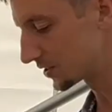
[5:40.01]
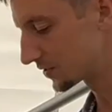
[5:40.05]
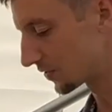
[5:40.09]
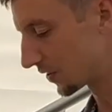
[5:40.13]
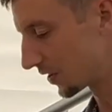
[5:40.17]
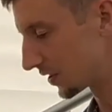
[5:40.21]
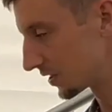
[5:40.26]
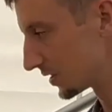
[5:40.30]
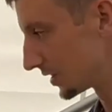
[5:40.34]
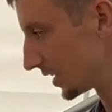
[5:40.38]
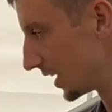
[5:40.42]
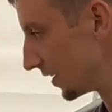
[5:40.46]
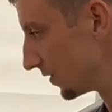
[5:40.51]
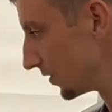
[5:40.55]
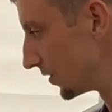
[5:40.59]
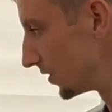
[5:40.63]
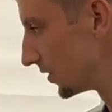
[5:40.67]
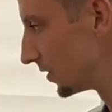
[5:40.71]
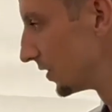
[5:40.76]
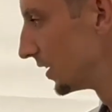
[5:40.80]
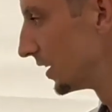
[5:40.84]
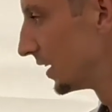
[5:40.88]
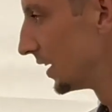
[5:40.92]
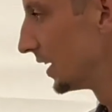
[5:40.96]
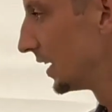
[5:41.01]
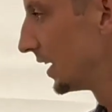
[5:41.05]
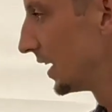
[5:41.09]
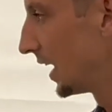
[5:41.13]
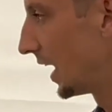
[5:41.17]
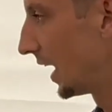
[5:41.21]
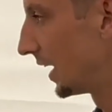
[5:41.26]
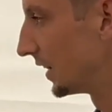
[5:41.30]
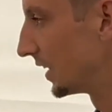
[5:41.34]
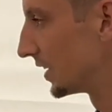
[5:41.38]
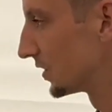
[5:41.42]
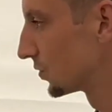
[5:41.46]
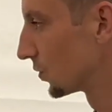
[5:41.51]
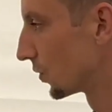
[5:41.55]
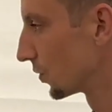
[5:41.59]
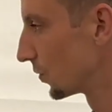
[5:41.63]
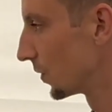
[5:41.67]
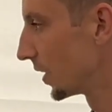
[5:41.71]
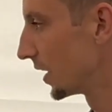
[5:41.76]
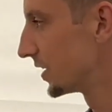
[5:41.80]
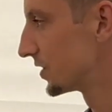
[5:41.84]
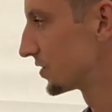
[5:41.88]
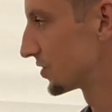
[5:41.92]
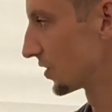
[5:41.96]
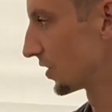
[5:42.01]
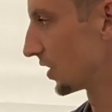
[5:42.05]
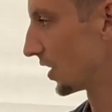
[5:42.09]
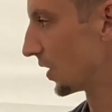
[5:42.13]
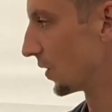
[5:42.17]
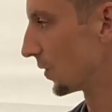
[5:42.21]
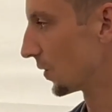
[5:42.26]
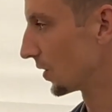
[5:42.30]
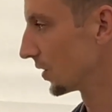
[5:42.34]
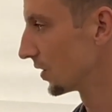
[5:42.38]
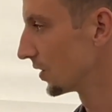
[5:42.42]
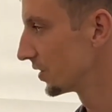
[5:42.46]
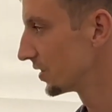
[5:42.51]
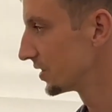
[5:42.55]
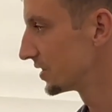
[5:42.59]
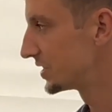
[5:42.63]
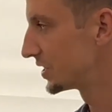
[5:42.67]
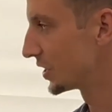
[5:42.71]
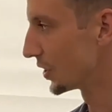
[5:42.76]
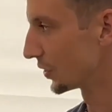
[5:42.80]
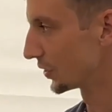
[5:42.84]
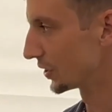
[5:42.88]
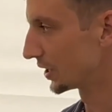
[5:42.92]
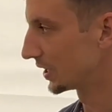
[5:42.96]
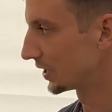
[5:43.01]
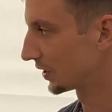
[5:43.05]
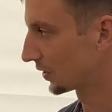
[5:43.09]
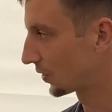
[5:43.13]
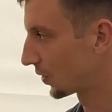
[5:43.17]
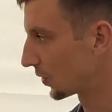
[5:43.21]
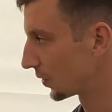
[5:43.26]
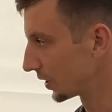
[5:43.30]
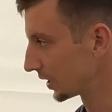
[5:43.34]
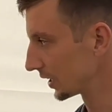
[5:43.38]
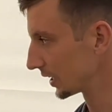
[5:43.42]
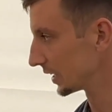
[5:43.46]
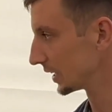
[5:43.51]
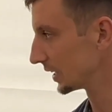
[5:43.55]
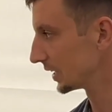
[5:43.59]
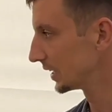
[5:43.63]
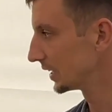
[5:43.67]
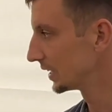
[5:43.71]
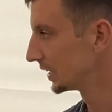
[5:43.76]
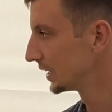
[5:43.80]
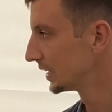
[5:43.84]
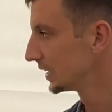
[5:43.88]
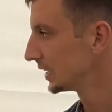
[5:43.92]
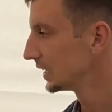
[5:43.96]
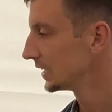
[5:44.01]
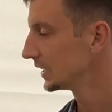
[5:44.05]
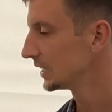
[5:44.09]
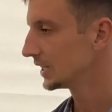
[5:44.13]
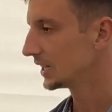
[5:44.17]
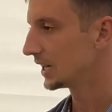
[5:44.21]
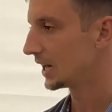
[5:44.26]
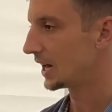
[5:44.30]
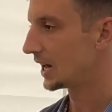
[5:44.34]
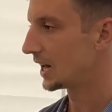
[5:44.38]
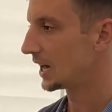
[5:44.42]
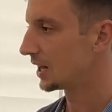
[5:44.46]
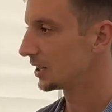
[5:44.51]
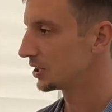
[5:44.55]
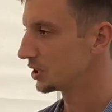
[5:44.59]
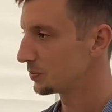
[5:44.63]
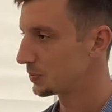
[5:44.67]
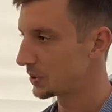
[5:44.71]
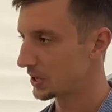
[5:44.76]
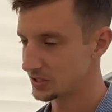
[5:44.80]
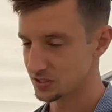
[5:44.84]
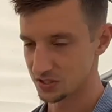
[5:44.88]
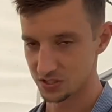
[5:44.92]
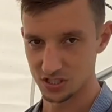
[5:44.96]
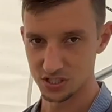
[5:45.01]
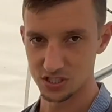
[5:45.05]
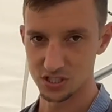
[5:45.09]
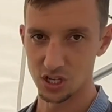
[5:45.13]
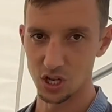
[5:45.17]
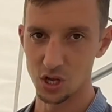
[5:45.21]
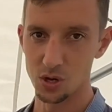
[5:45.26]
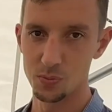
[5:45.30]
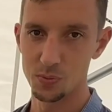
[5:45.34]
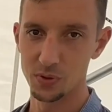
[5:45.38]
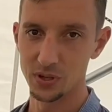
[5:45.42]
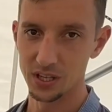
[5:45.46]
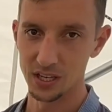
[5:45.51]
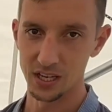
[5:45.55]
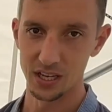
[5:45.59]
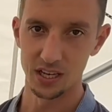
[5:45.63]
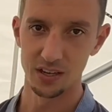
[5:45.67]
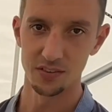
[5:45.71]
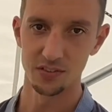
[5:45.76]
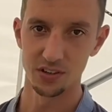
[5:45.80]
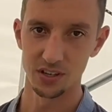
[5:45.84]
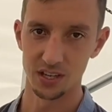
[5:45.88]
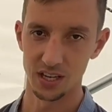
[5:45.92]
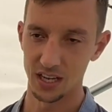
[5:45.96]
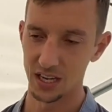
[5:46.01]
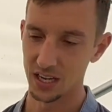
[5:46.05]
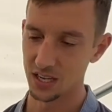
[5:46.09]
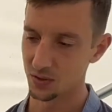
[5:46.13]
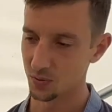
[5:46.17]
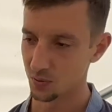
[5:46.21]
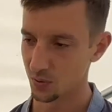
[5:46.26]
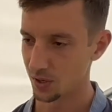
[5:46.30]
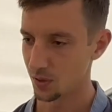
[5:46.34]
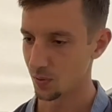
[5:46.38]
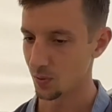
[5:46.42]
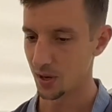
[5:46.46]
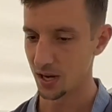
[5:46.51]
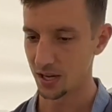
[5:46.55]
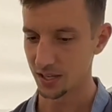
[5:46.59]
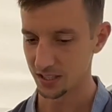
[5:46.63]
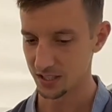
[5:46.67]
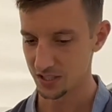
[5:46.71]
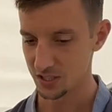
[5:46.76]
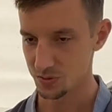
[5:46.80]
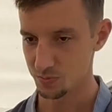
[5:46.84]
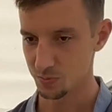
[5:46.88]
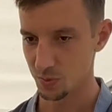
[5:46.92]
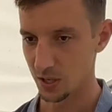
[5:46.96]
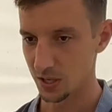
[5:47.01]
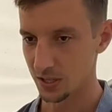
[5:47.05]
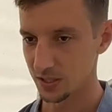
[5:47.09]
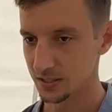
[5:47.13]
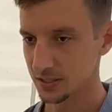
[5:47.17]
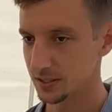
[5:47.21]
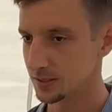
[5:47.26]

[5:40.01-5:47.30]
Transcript: far as level. And this will raise or lower, tilt it accordingly. It depends on the slope or the lay of your land or where your wagon is parked.